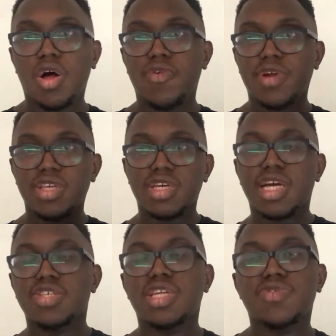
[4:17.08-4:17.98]
Alright you
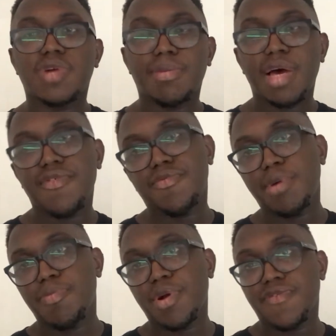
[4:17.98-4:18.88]
guys, so that's what I'm having for
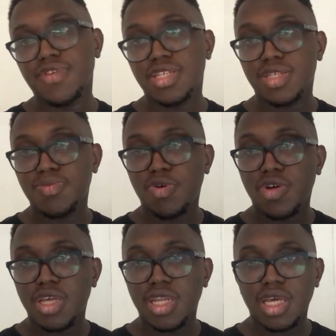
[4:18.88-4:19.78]
my breakfast this
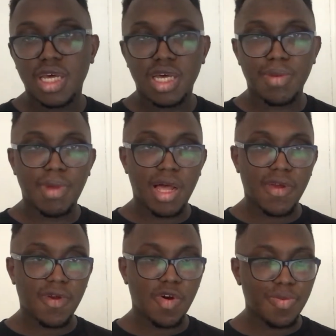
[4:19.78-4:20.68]
morning.
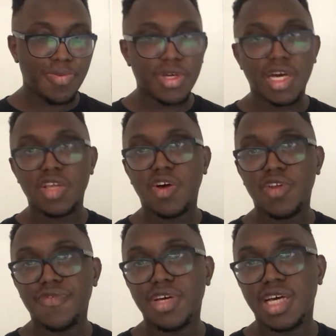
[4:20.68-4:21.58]
I hope you guys, all
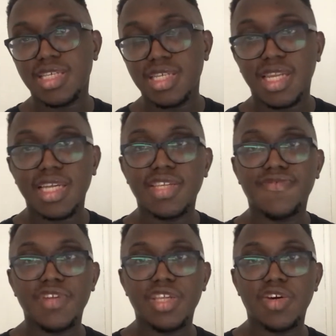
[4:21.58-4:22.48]
of you guys, did like this
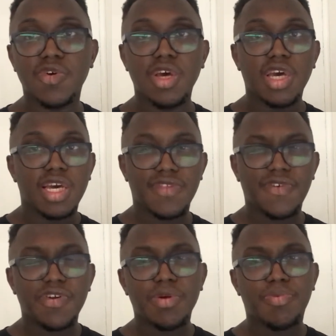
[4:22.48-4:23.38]
video. It's
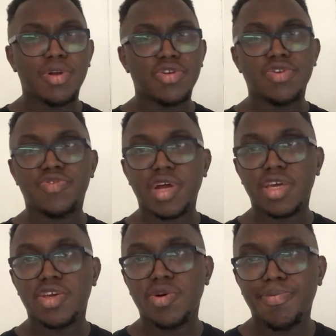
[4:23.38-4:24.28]
very important to
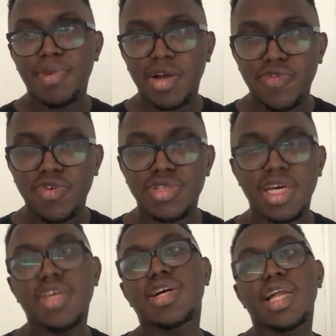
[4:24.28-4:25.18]
track your macros
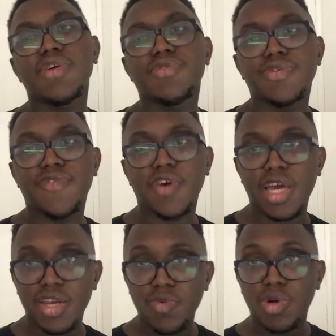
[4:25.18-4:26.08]
and your calories for
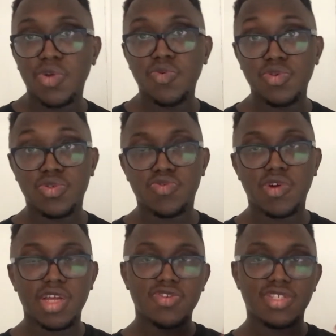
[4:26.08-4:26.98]
anyone who's
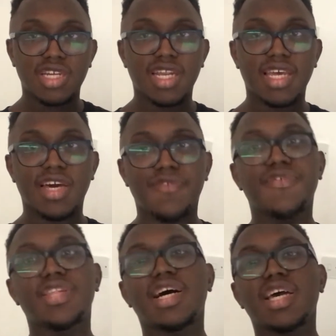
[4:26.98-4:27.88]
trying to start a
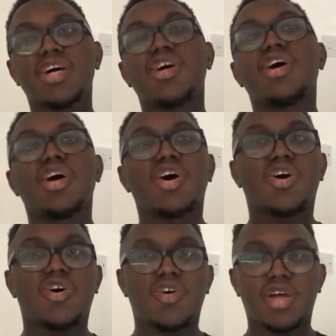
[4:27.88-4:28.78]
healthy diet
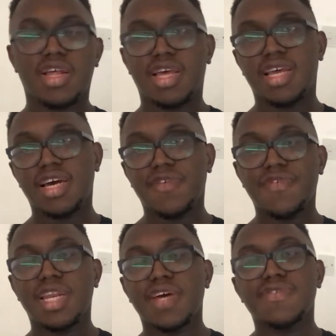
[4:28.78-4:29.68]
or and a
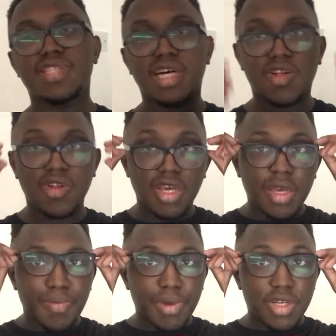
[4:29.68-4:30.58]
healthy lifestyle,
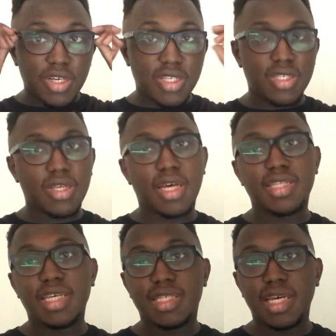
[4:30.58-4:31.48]
because as
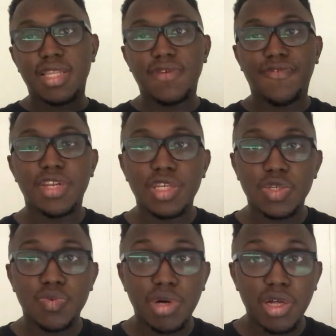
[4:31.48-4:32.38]
they say in the
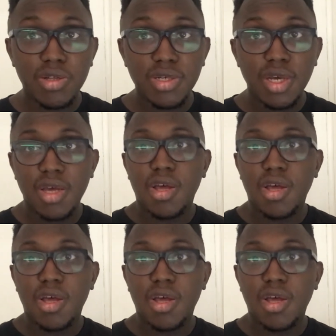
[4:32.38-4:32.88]
fitness world,